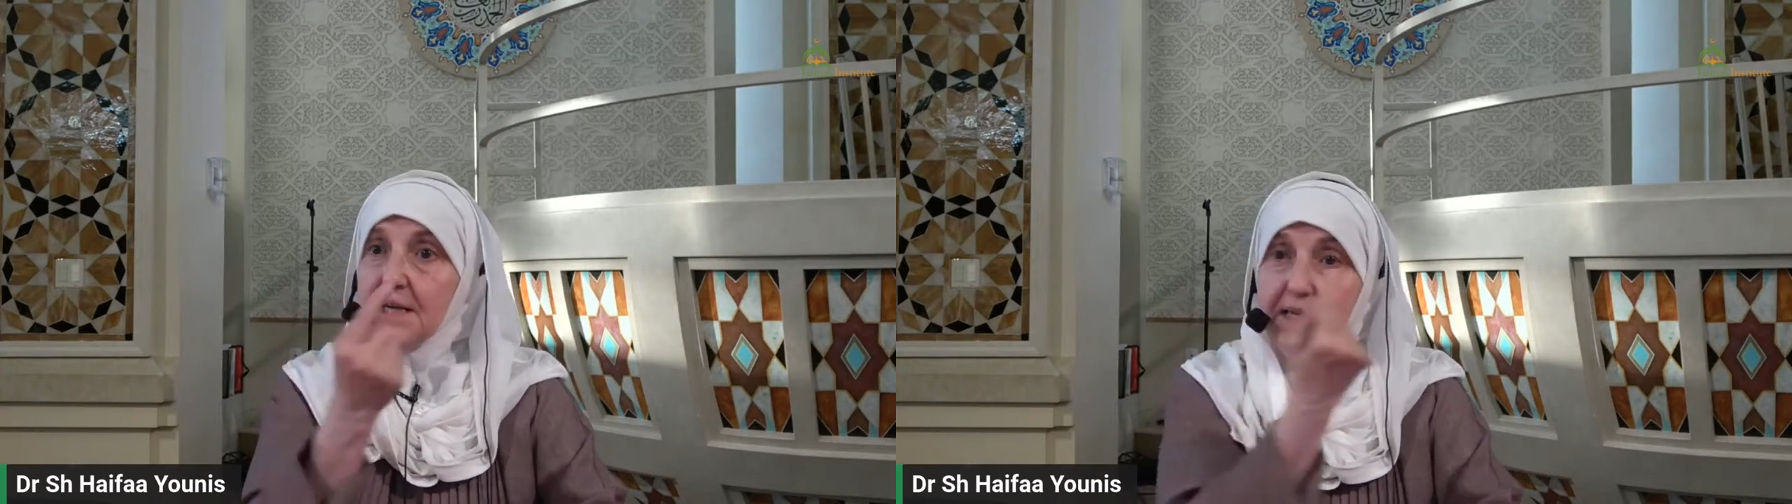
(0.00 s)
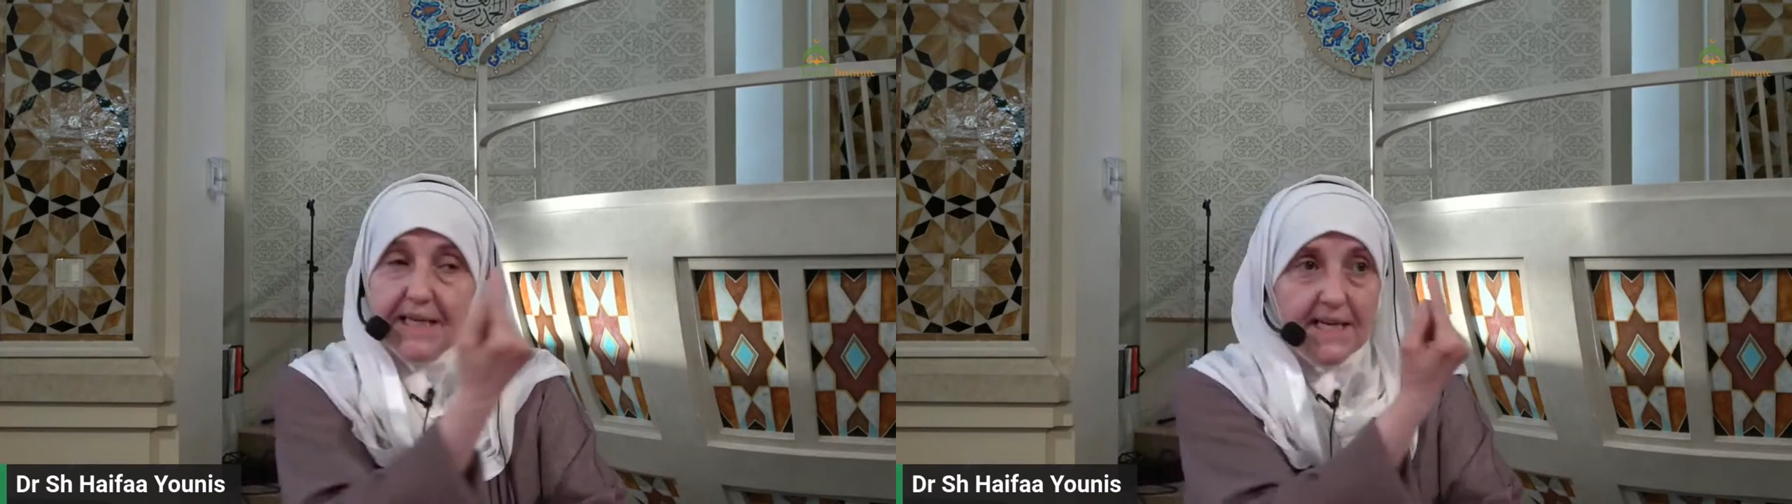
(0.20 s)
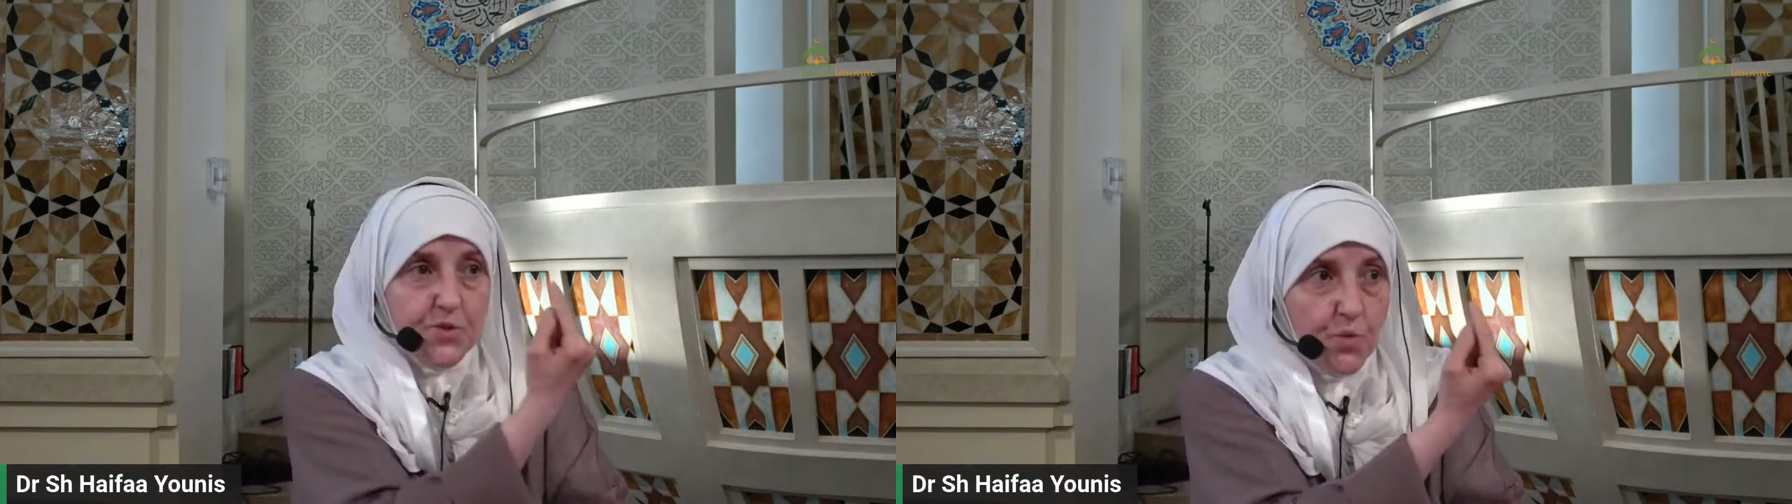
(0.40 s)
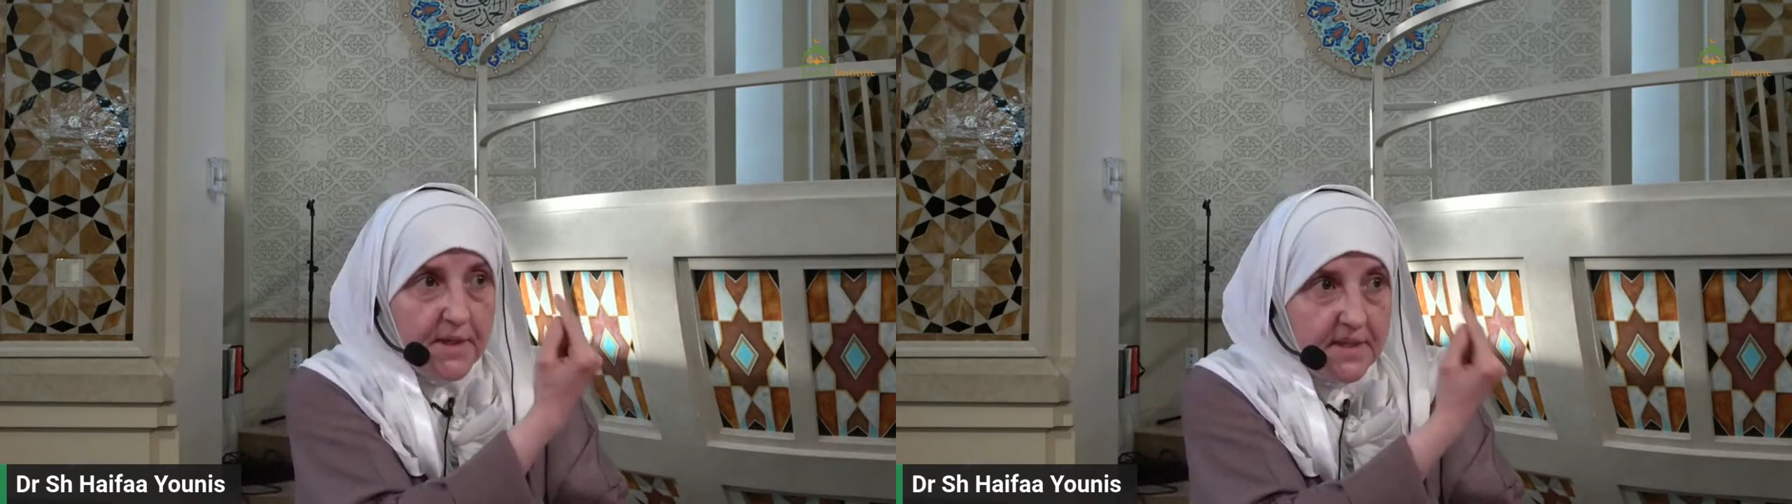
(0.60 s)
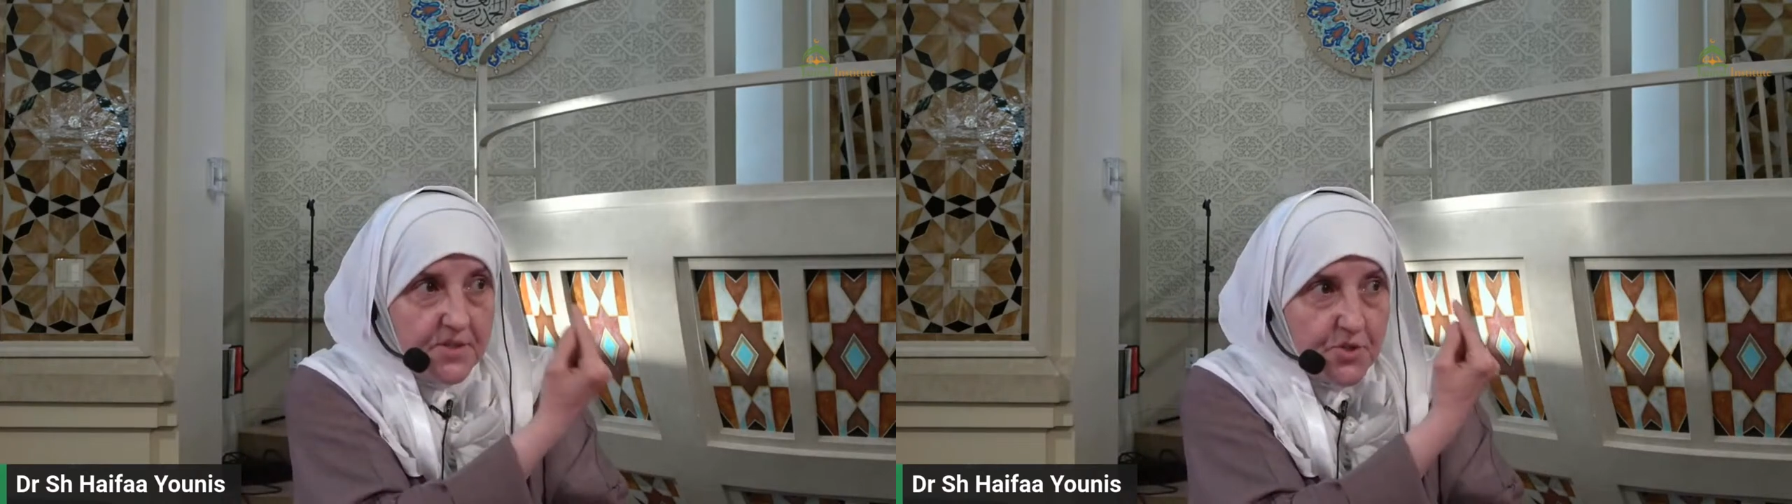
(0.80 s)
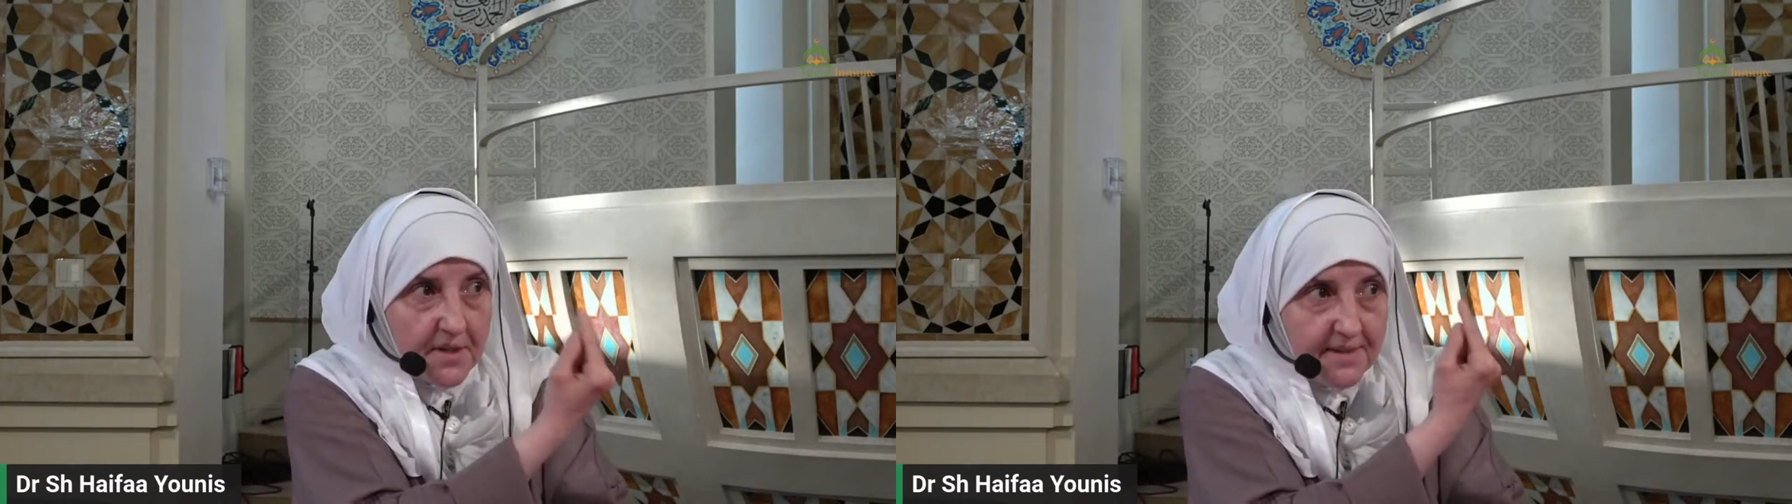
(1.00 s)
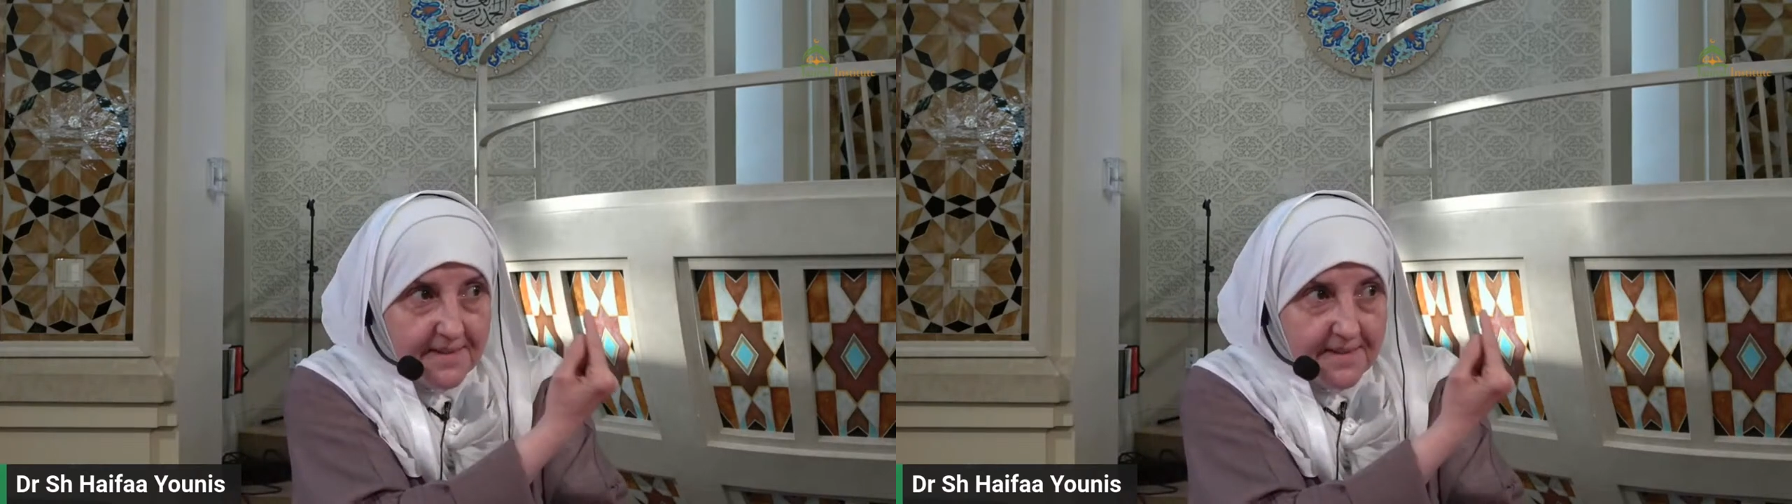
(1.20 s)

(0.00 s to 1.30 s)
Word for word: He has one hijrah.